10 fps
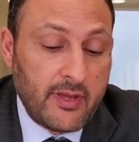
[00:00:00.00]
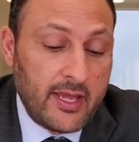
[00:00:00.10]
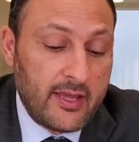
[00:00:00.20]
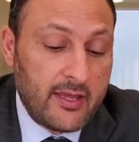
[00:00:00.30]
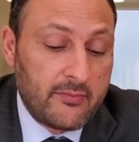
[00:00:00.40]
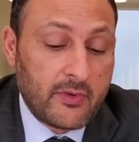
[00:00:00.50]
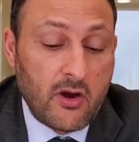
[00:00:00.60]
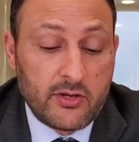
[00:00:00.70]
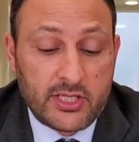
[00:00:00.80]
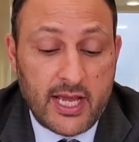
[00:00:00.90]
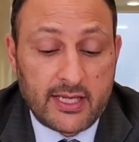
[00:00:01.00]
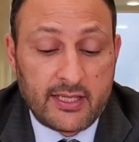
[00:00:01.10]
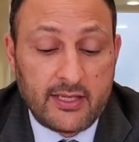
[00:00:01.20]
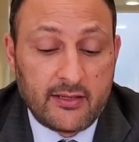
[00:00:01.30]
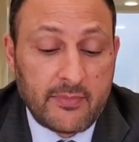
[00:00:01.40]
mayhem,
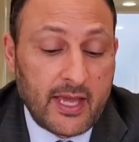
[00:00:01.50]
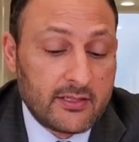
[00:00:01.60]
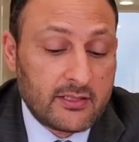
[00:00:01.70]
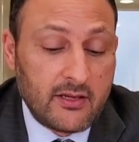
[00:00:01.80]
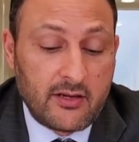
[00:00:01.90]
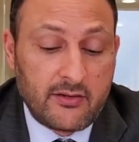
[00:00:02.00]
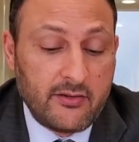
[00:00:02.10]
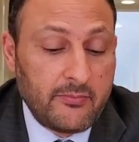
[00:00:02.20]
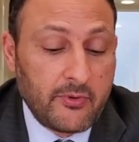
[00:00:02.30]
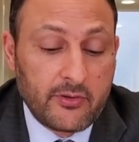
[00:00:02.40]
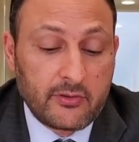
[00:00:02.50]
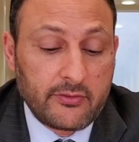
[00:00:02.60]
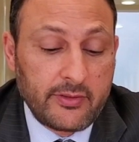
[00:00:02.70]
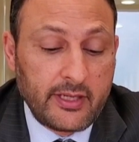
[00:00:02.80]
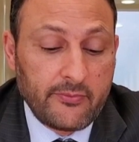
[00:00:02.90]
carjacking, manslaughter,
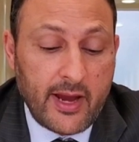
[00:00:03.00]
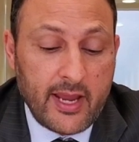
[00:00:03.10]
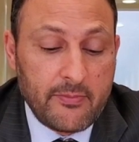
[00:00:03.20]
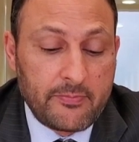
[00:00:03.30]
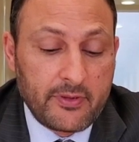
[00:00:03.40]
burglary, rape,